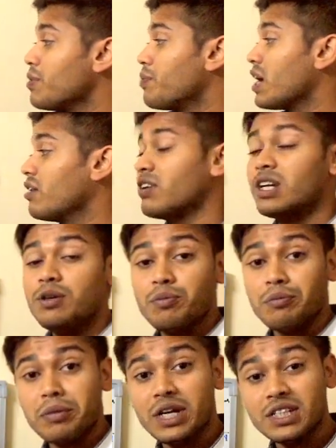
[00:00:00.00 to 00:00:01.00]
Main para
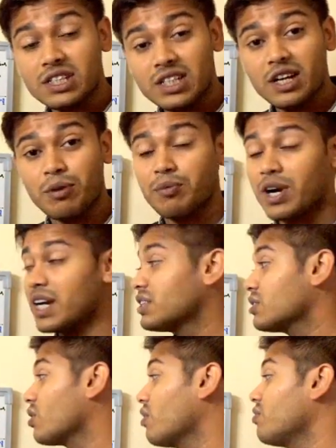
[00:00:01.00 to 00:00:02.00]
1 majorly
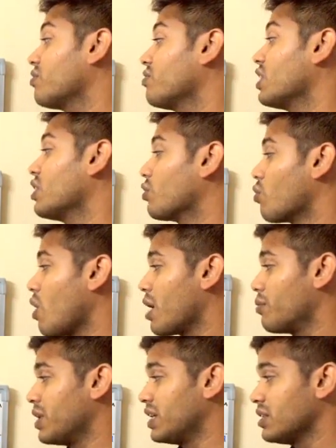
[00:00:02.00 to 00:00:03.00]
comprises of the
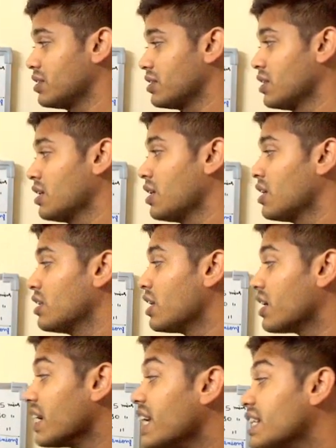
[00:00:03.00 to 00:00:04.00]
requirement,
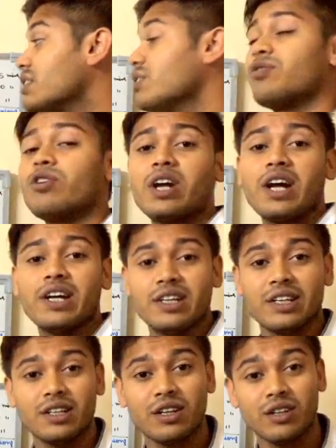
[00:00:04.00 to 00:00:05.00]
the reason for
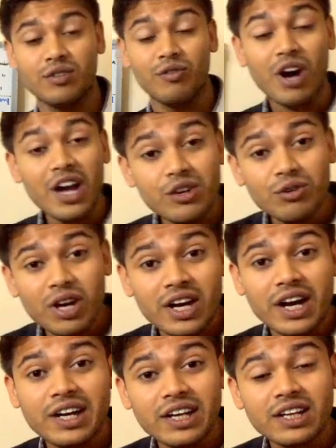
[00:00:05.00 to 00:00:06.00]
writing, why
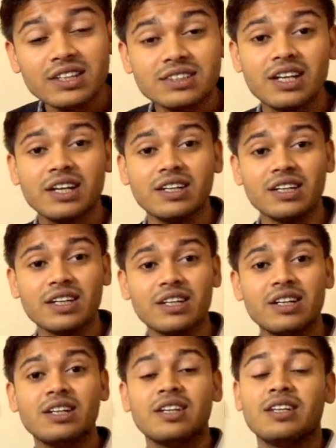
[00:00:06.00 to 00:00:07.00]
you are writing this
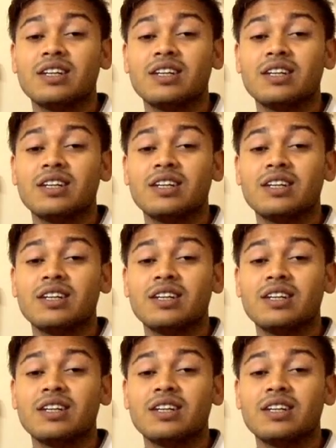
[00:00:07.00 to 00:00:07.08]
letter.